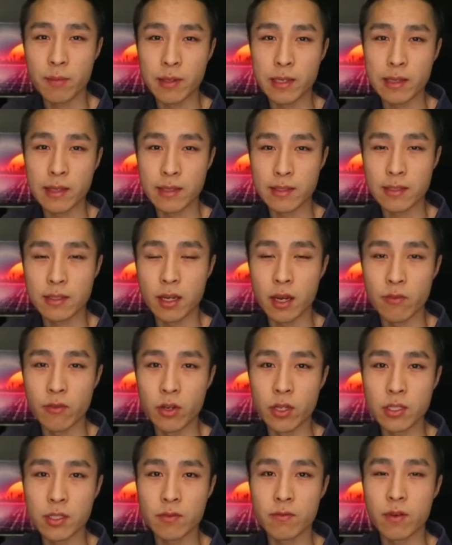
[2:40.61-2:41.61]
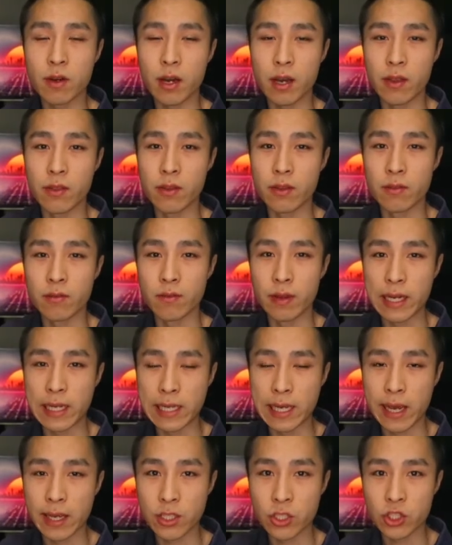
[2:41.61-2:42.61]
bit less diversified than
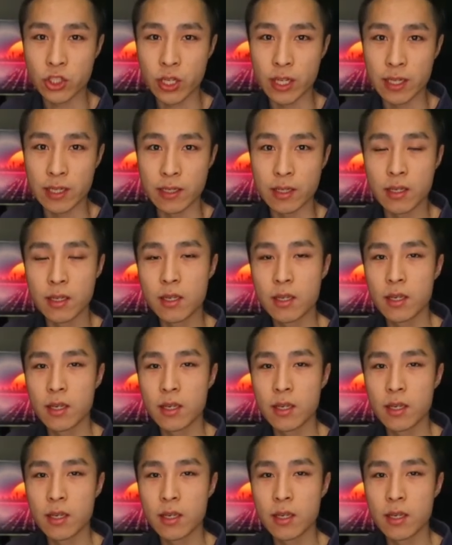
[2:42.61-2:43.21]
VDHG.